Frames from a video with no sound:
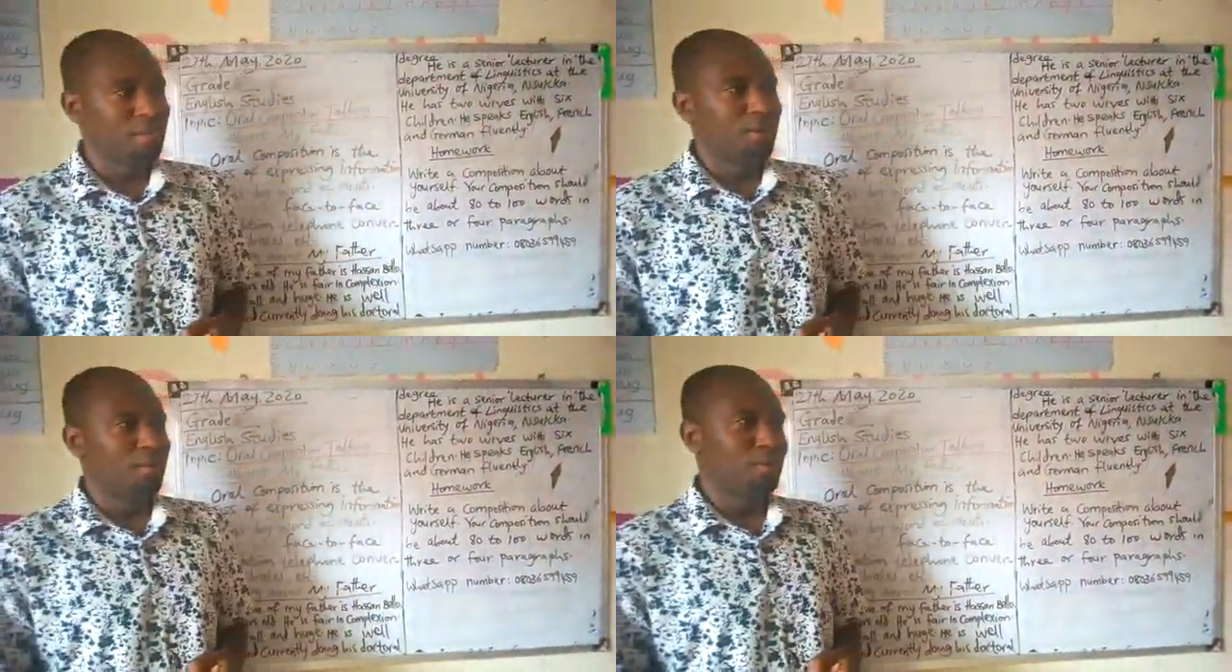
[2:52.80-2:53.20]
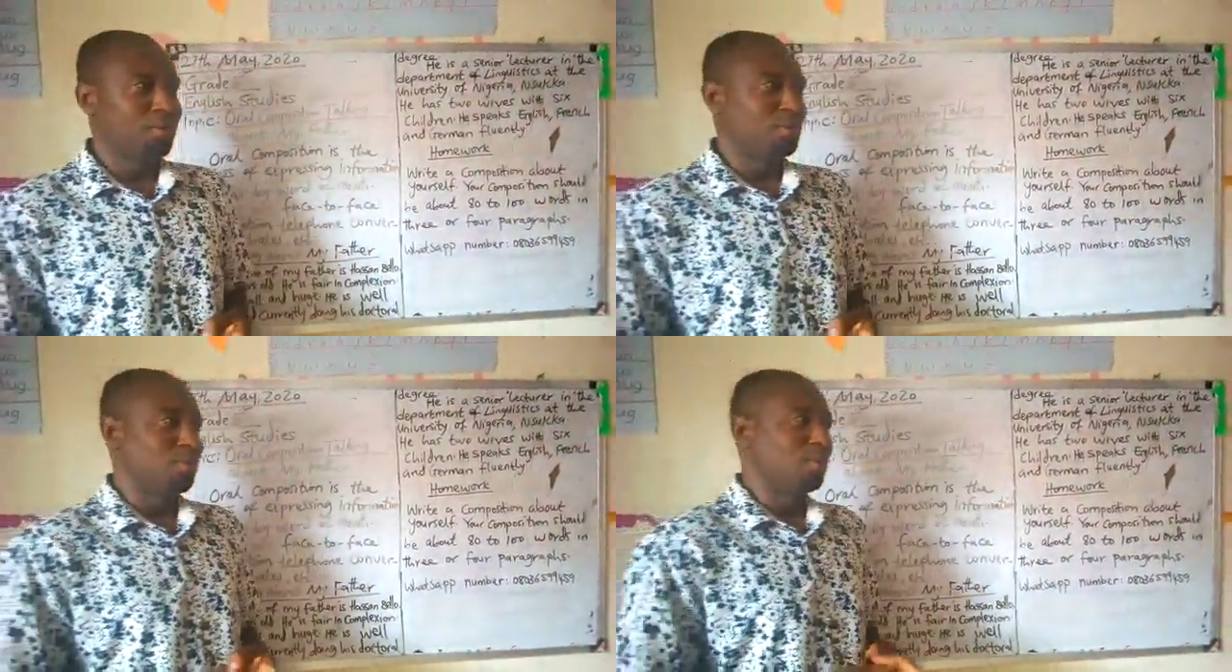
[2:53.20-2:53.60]
a
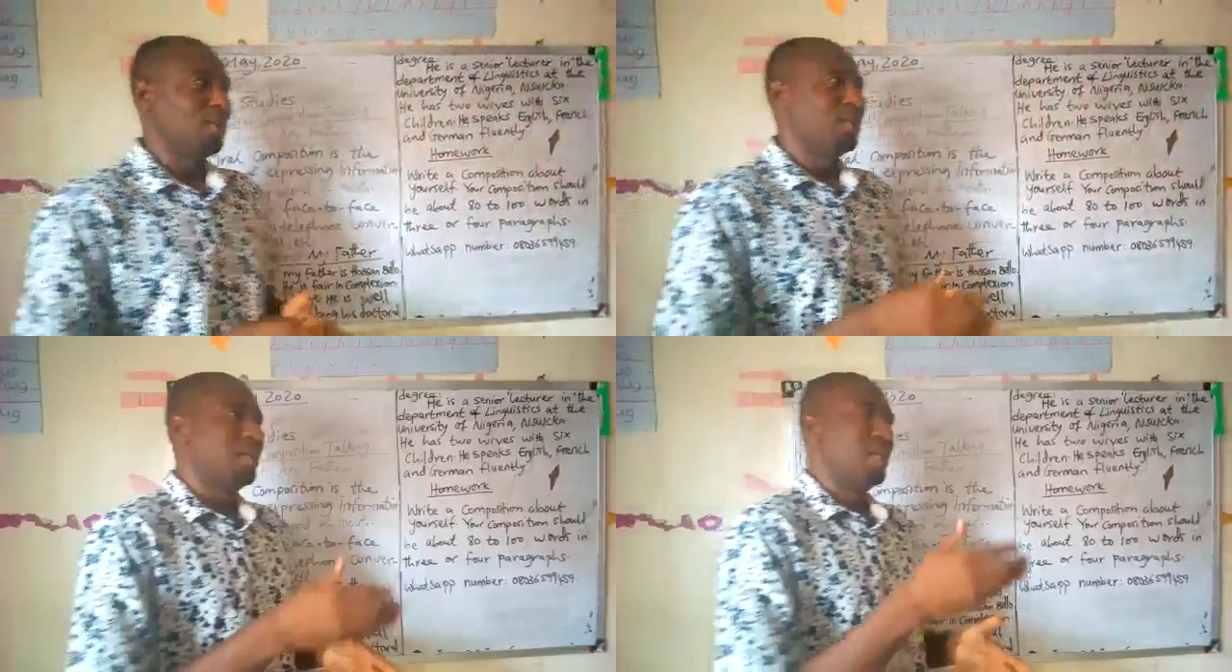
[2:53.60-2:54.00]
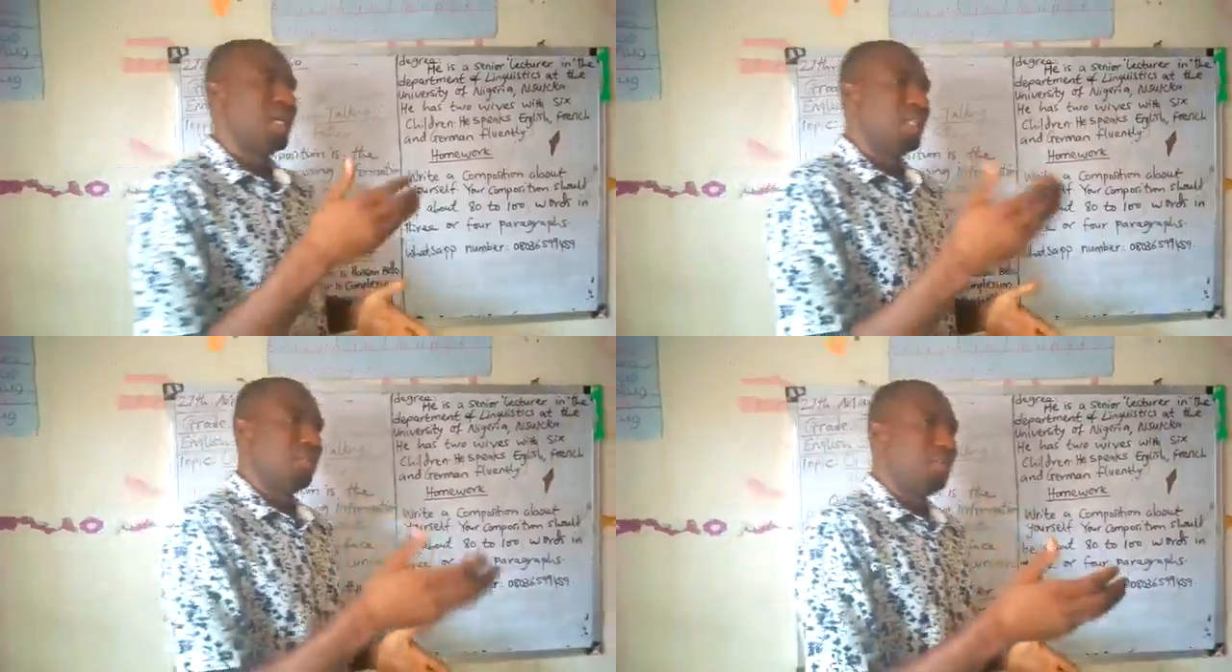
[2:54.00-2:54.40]

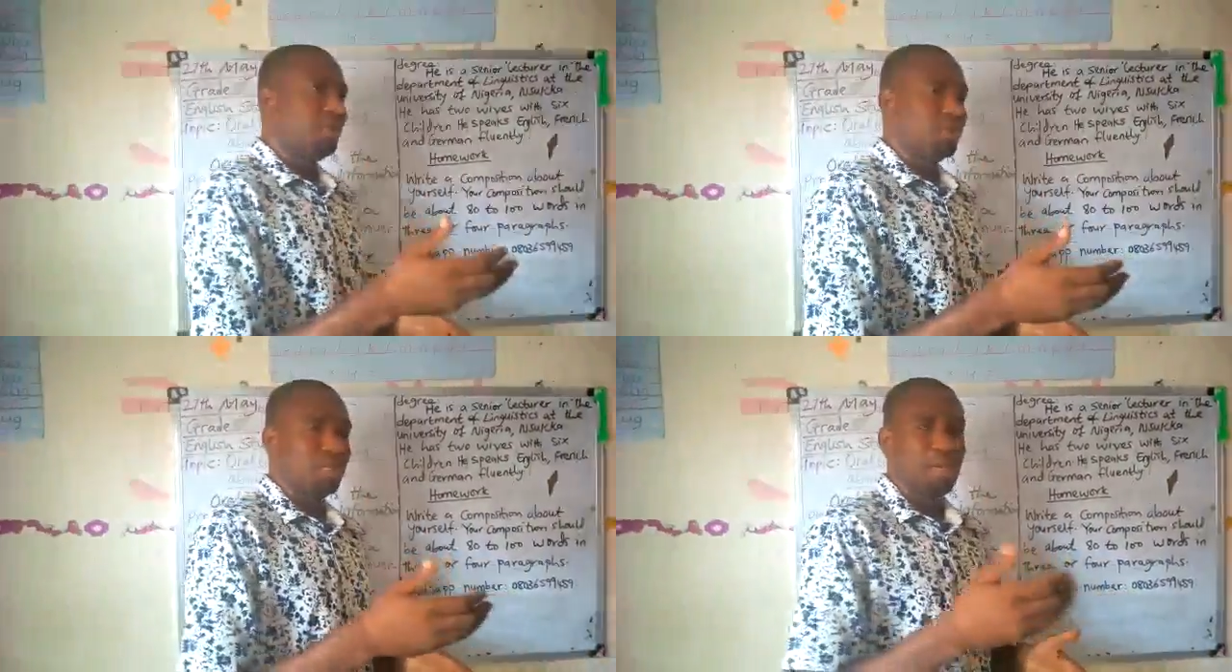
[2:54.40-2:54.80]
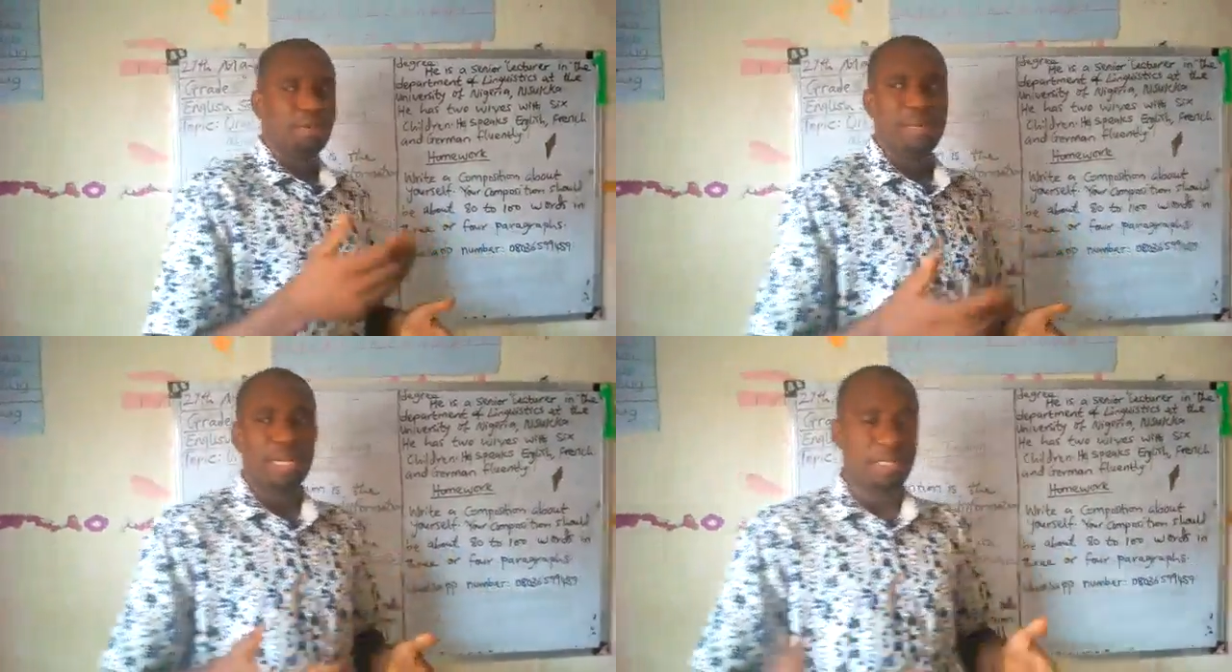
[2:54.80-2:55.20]
speech
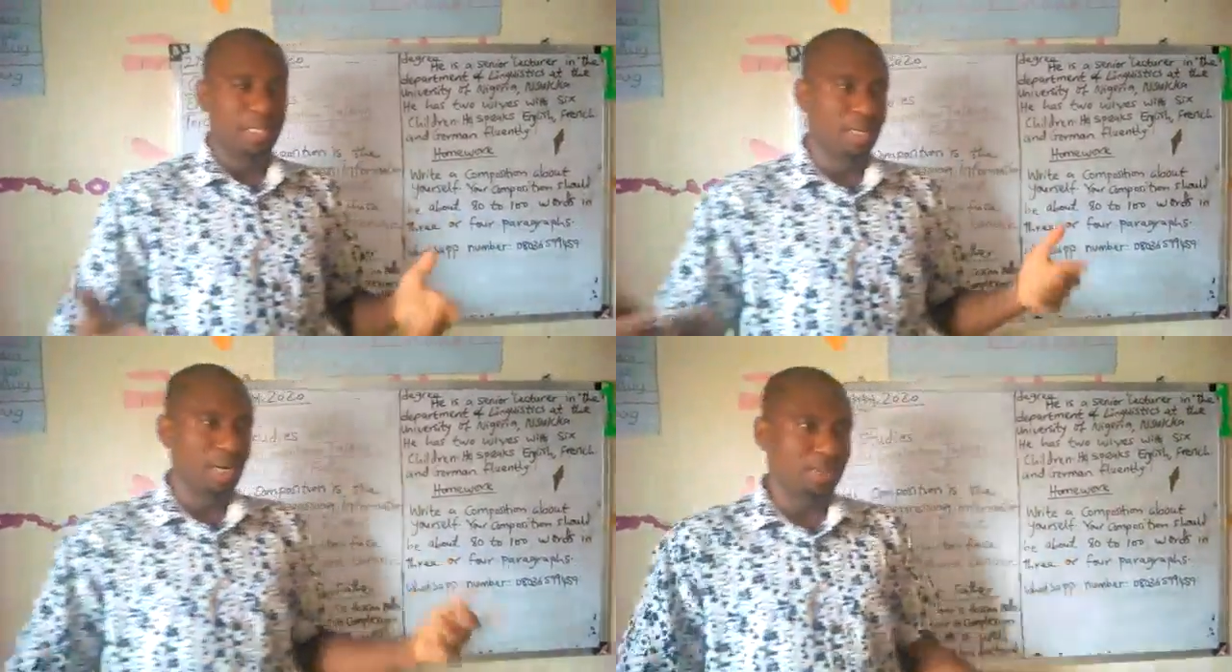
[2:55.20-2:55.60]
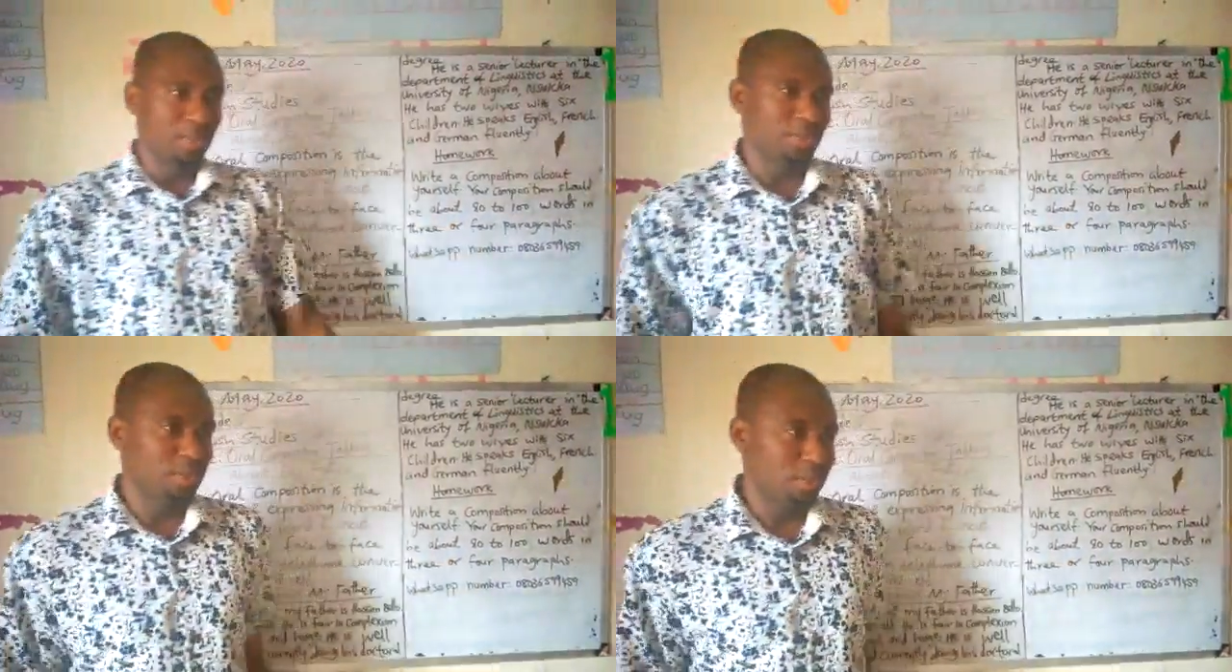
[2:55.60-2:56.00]
given at a
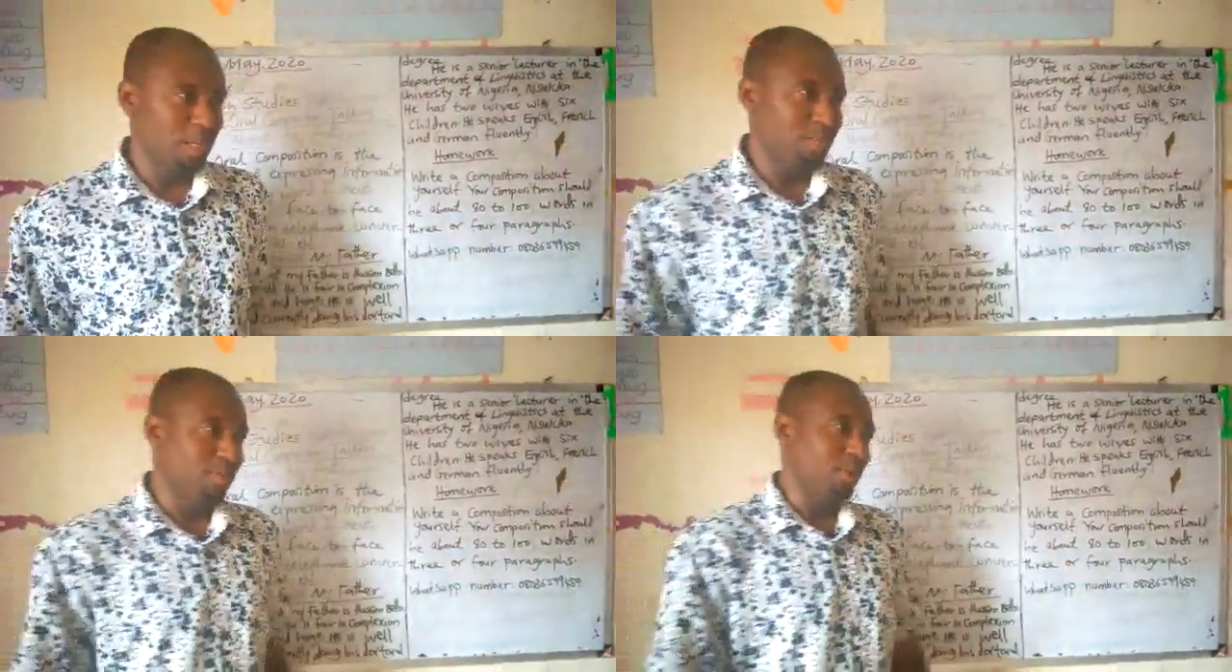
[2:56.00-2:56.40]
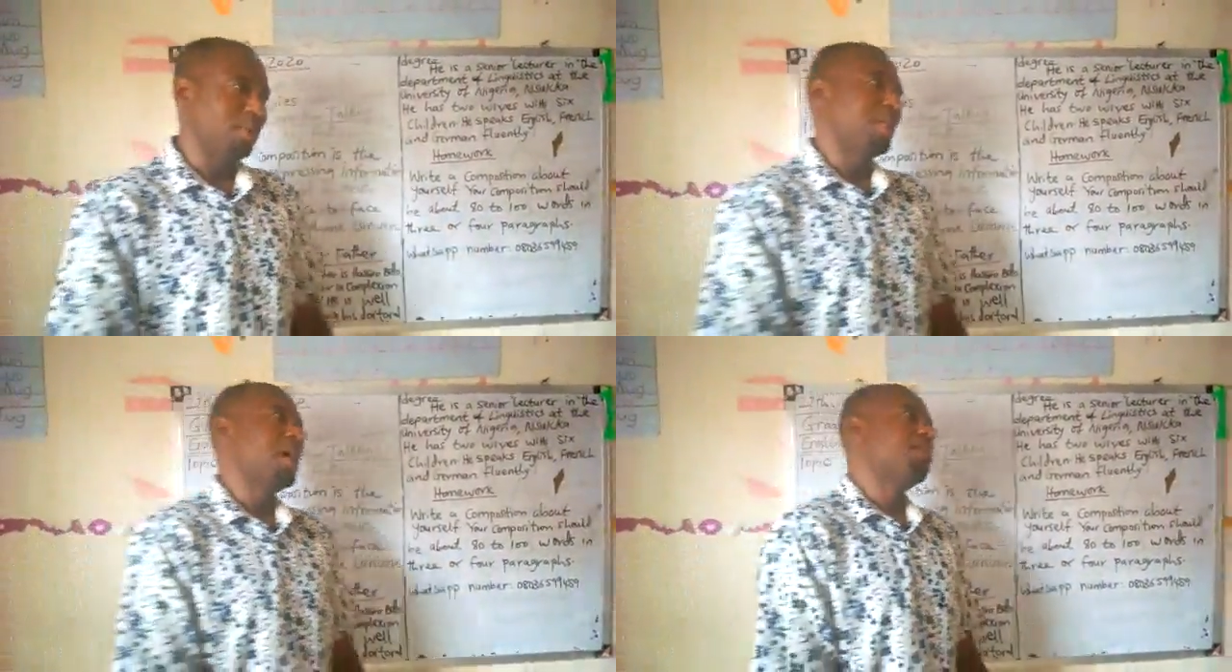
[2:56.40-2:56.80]
graduation ceremony. There are